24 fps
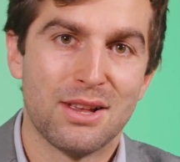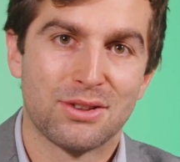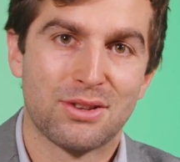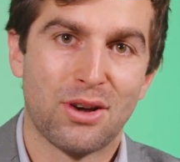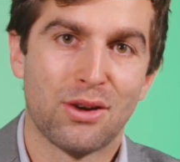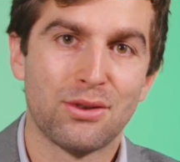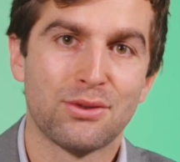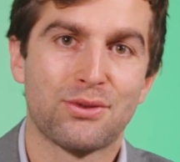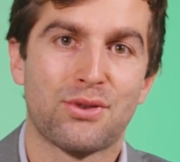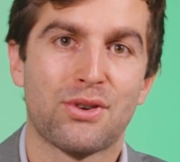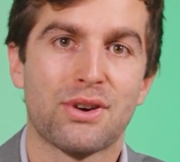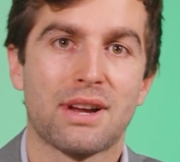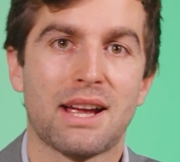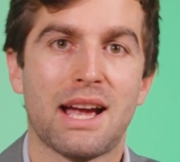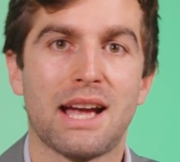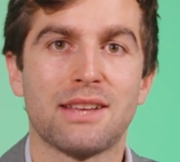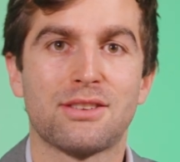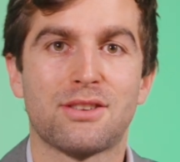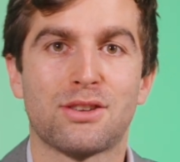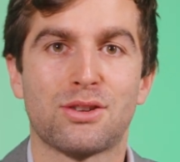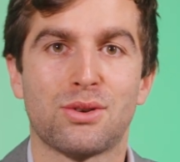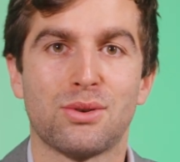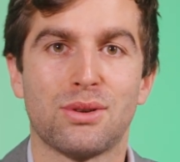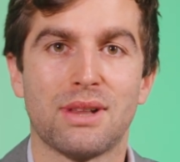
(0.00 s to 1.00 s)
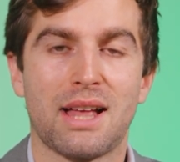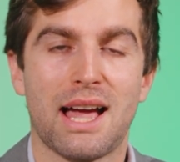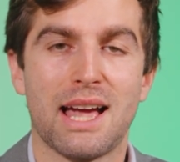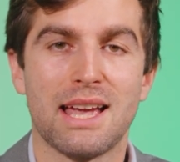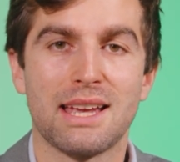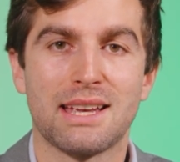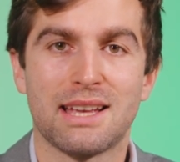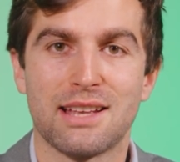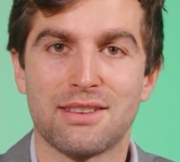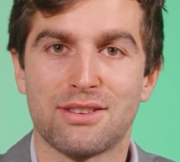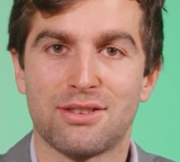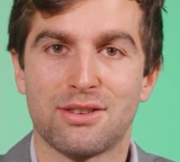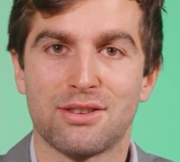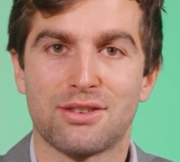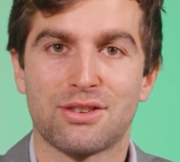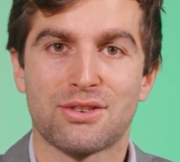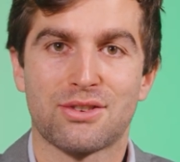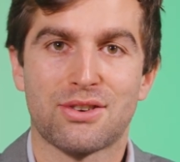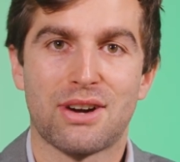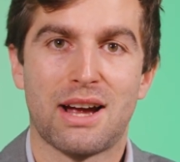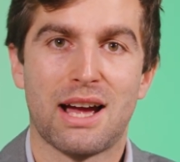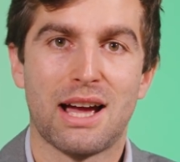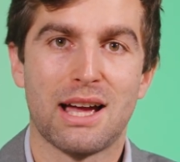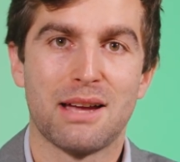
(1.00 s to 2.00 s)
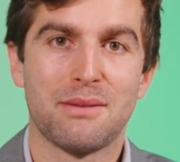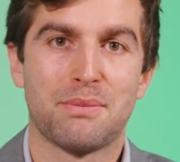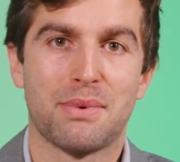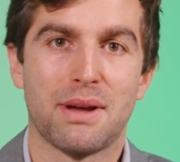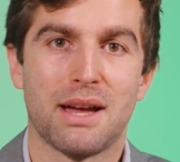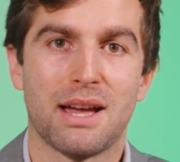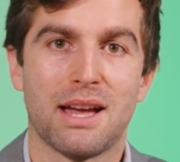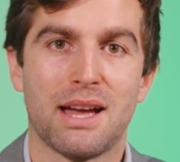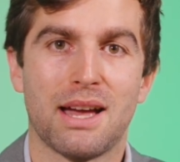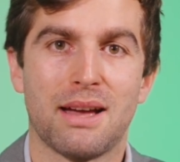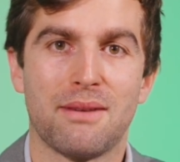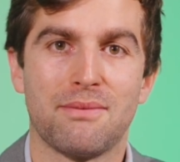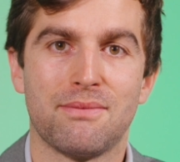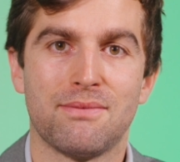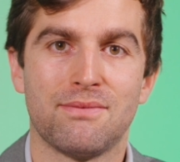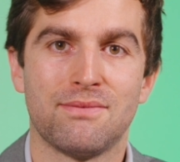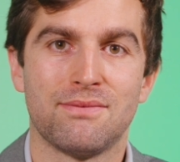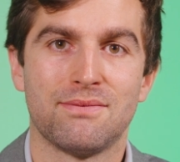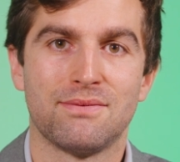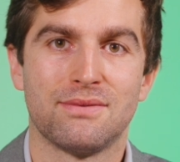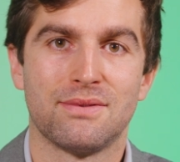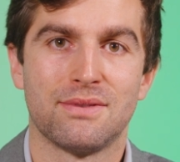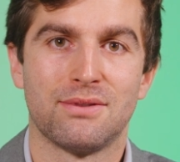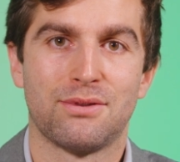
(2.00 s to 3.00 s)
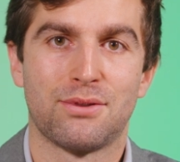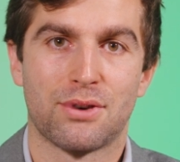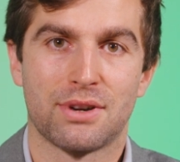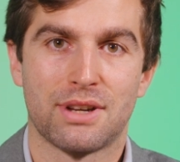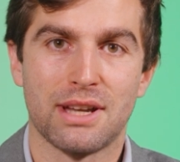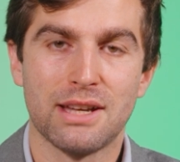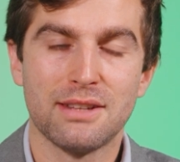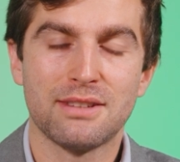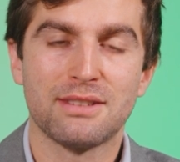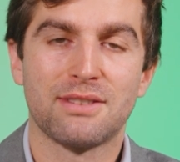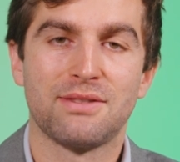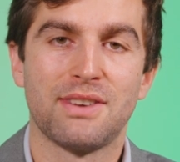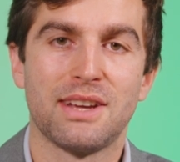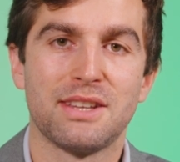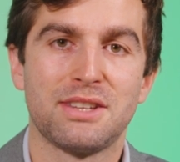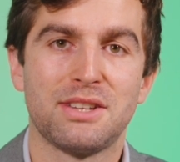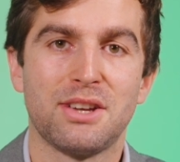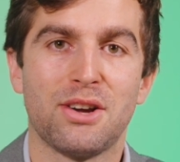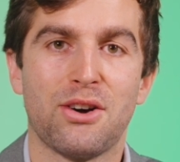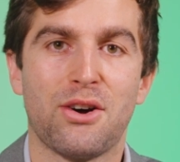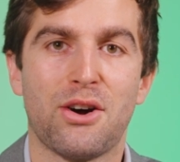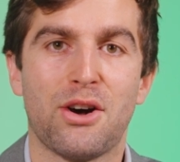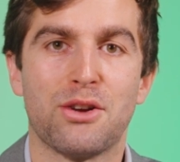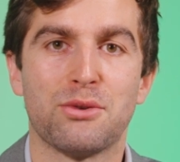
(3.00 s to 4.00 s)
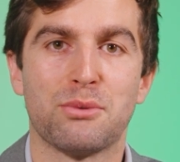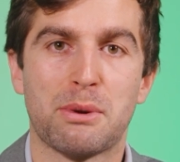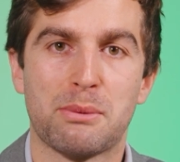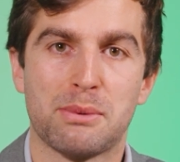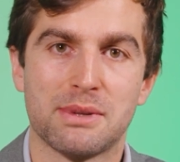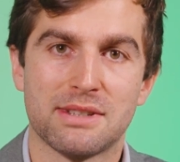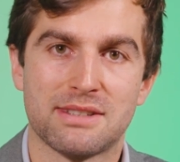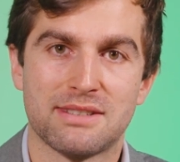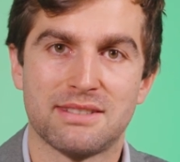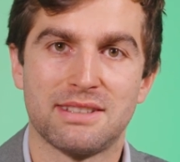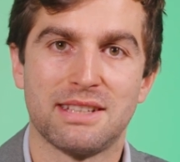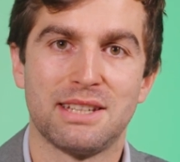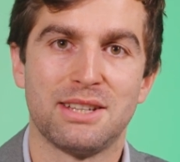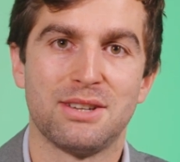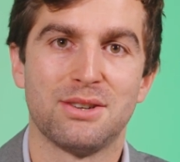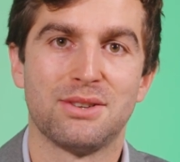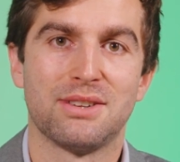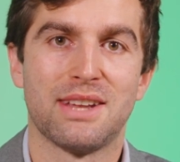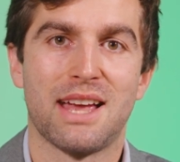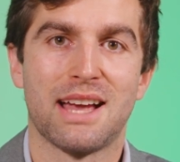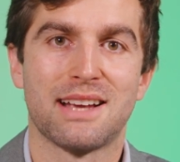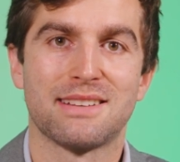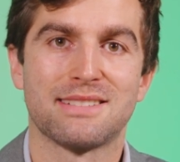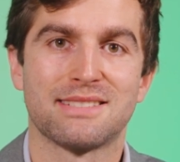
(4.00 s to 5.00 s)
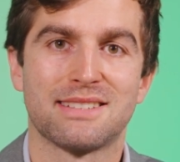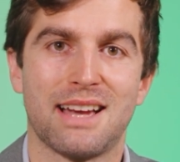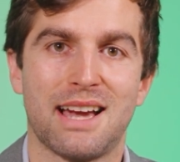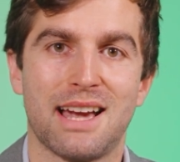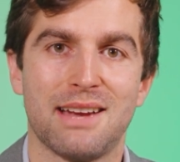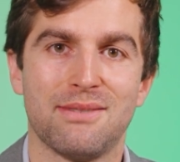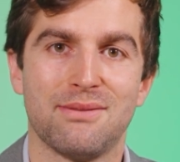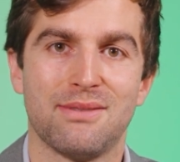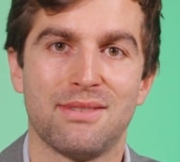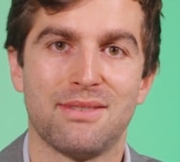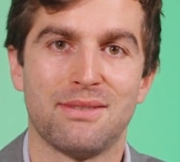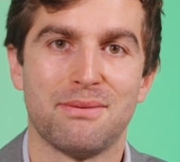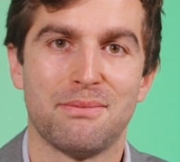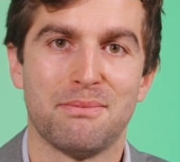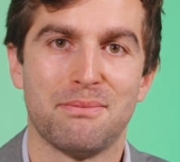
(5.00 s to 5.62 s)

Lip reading: Don't forget to like and subscribe for this video, and we will see you next time.